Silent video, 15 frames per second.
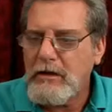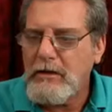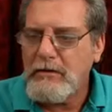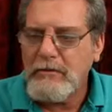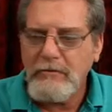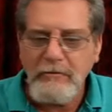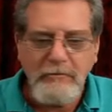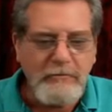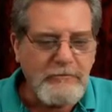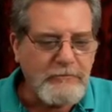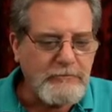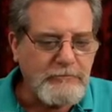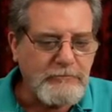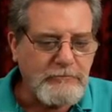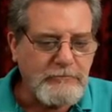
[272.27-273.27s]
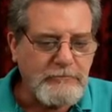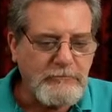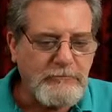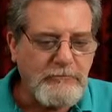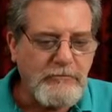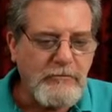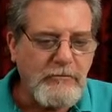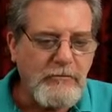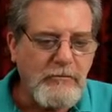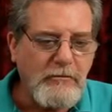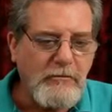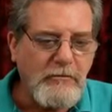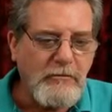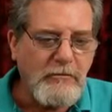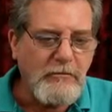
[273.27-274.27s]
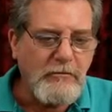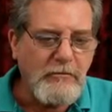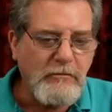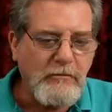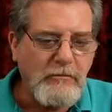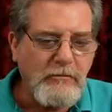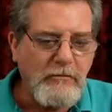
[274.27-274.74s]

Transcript: Nobody speaks.